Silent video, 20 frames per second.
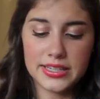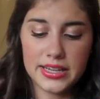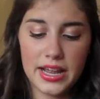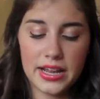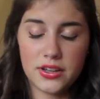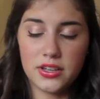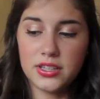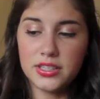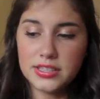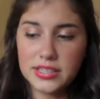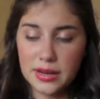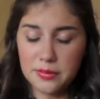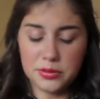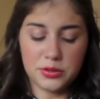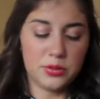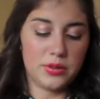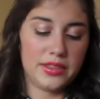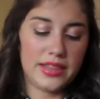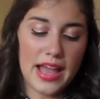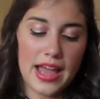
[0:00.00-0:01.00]
I can decide
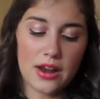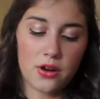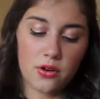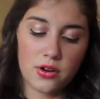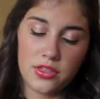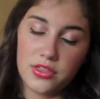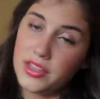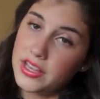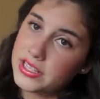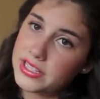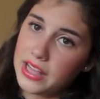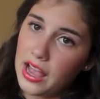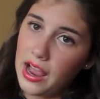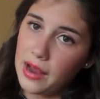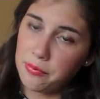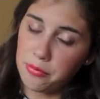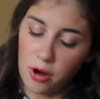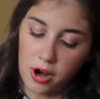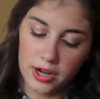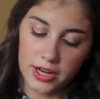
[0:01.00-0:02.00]
between that or this
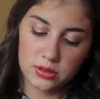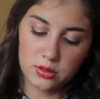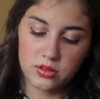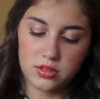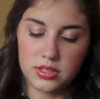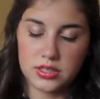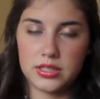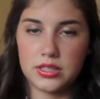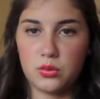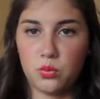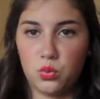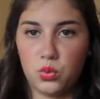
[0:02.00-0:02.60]
eye product, which is,